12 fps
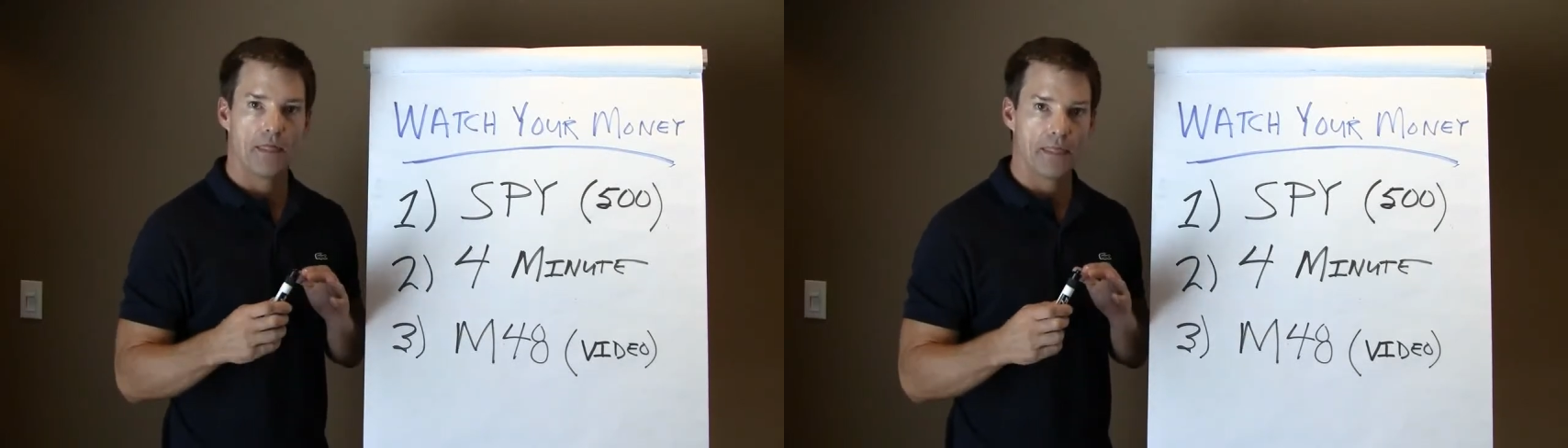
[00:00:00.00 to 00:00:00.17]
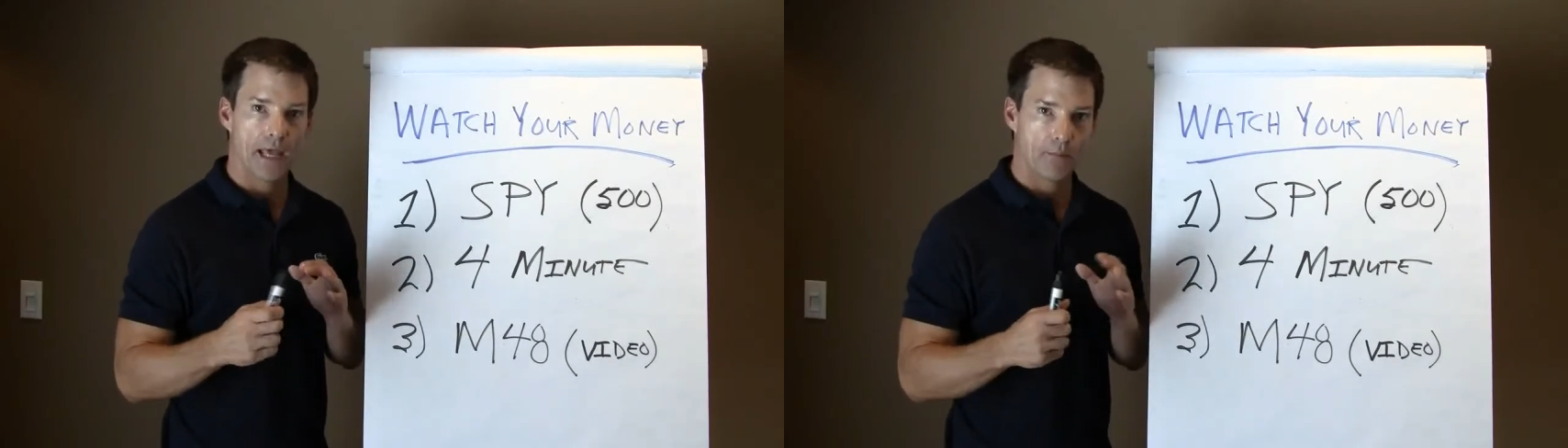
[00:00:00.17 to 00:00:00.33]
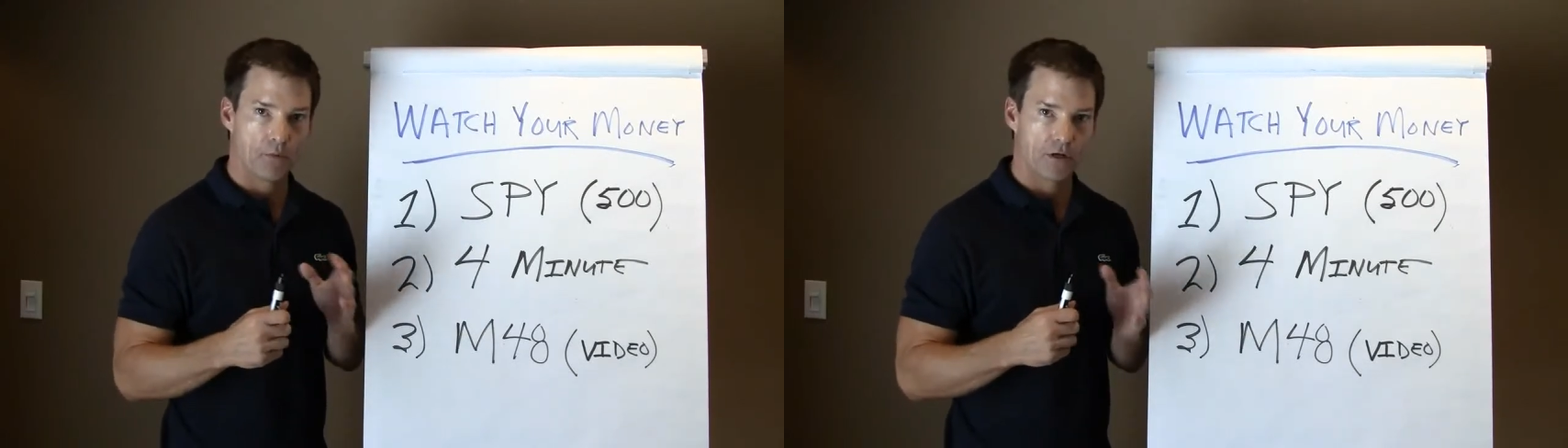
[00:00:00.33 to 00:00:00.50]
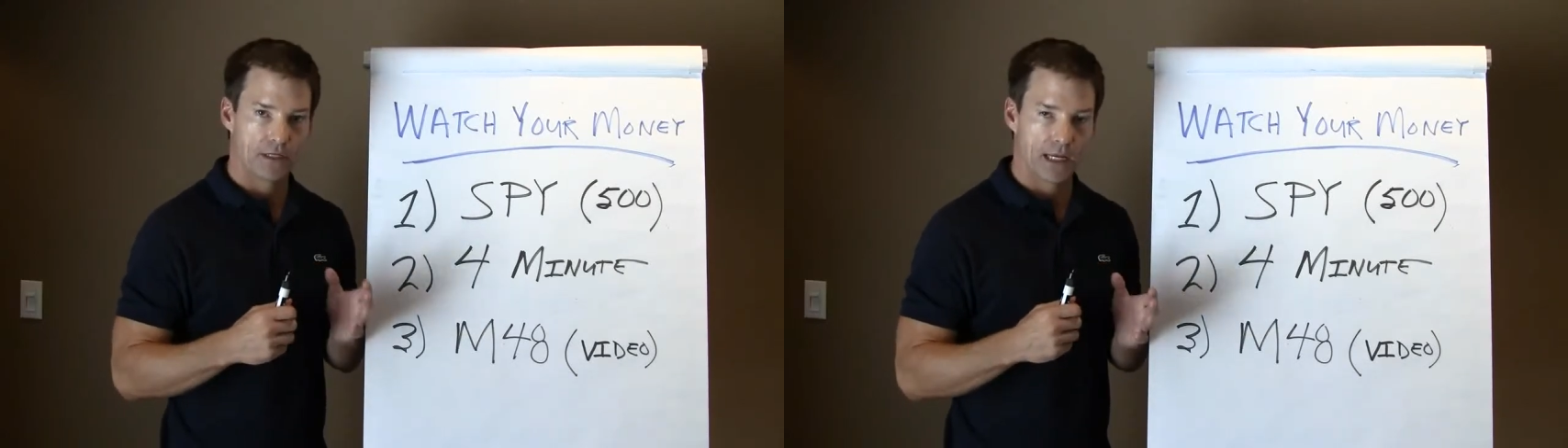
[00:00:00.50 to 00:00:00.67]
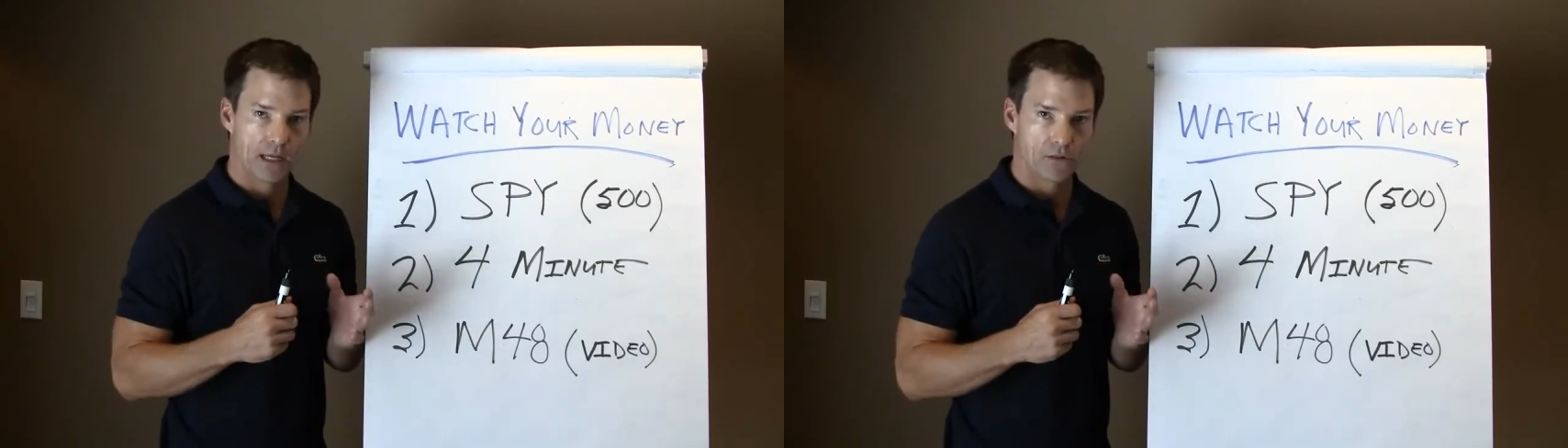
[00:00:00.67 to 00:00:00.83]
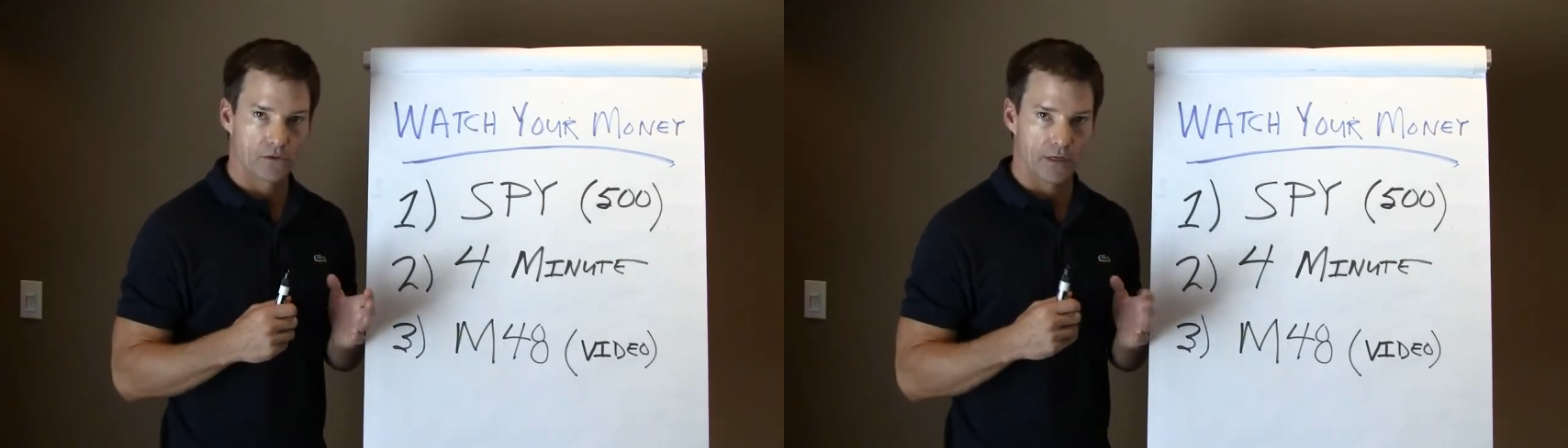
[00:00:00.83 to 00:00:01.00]
that
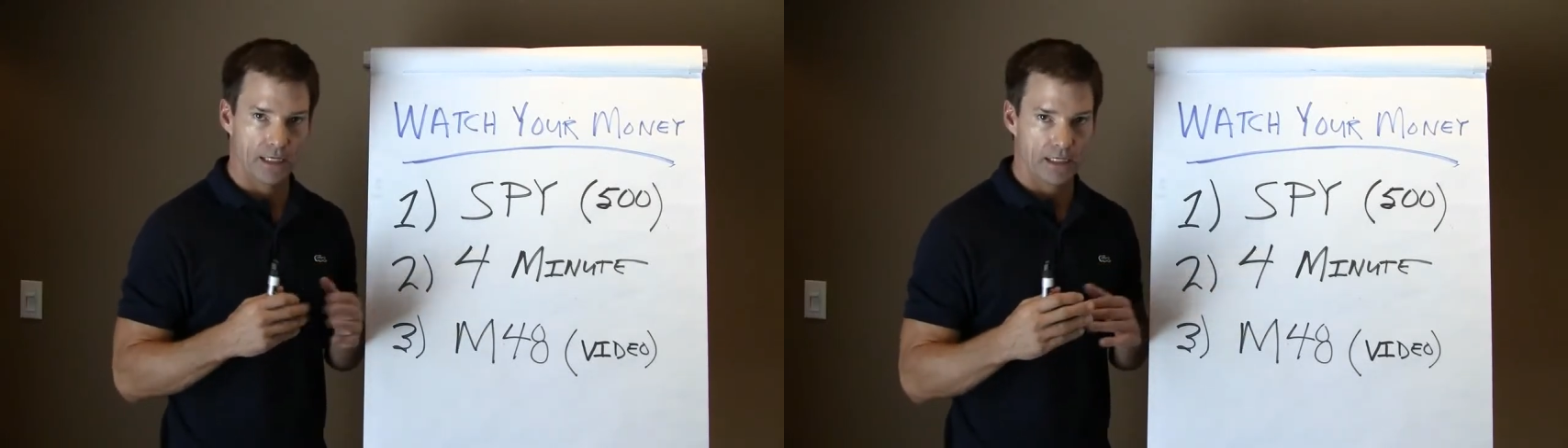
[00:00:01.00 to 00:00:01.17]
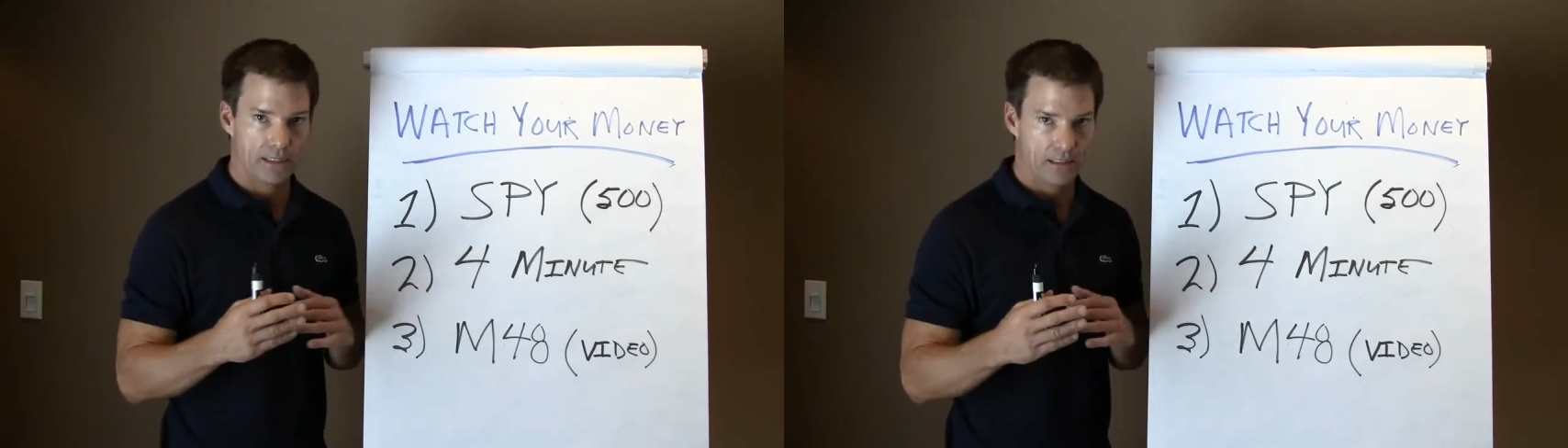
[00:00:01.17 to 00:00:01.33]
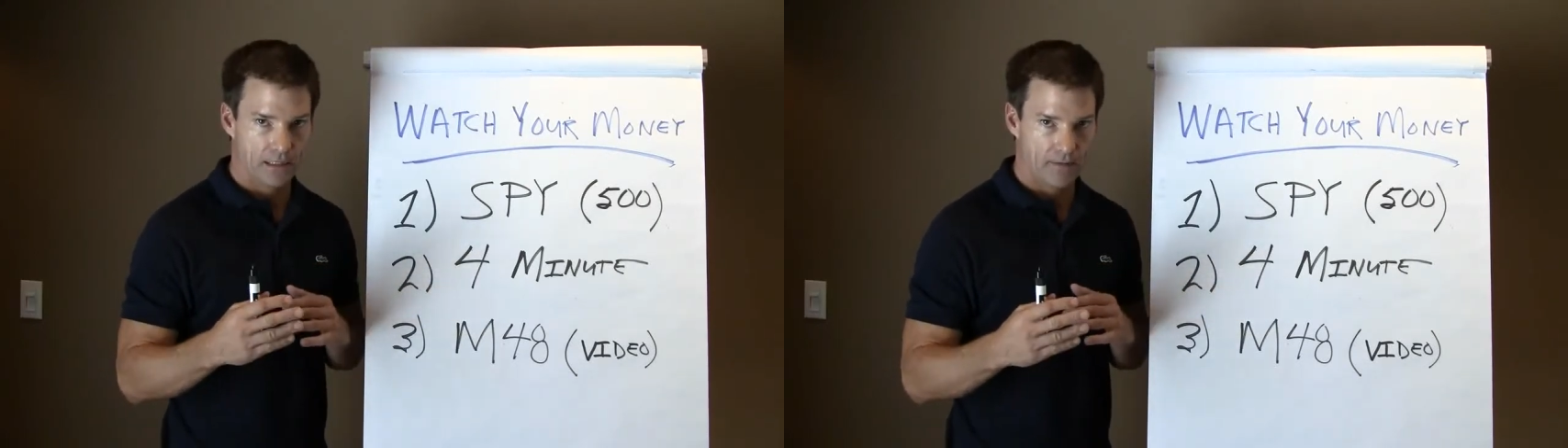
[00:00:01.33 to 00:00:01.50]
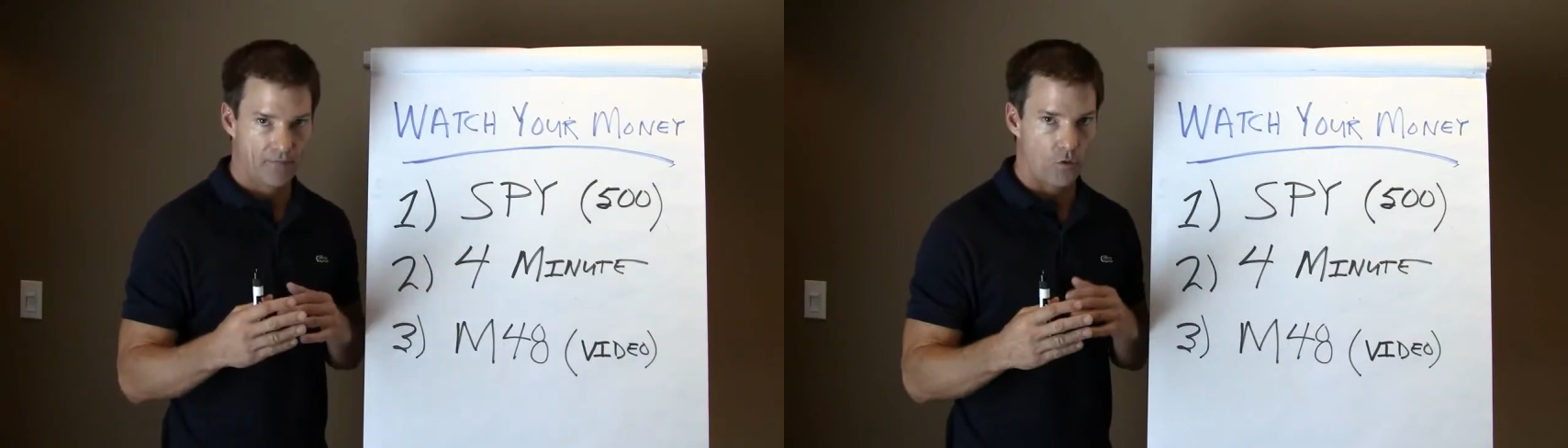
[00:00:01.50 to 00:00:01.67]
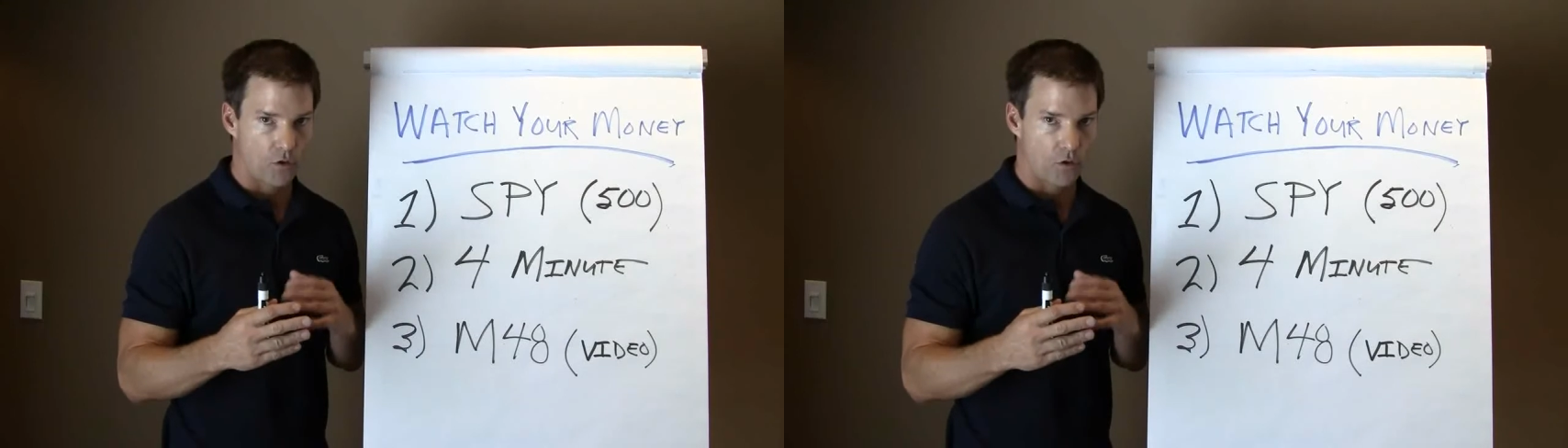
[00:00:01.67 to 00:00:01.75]
particular ETF